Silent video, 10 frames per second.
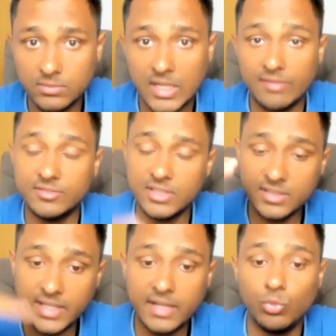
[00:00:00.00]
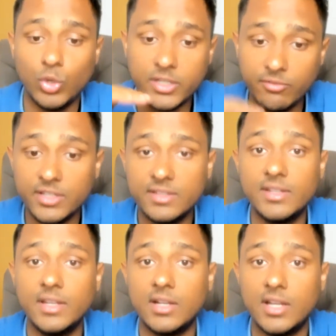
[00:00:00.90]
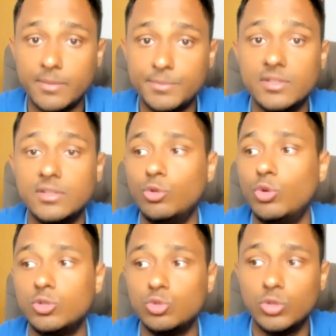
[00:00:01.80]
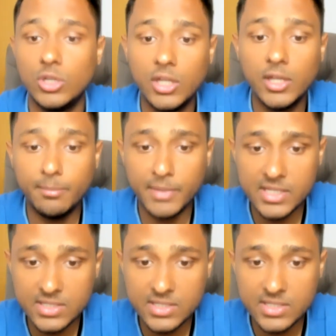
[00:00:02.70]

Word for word: After that, whatever is there, corruption, you want to make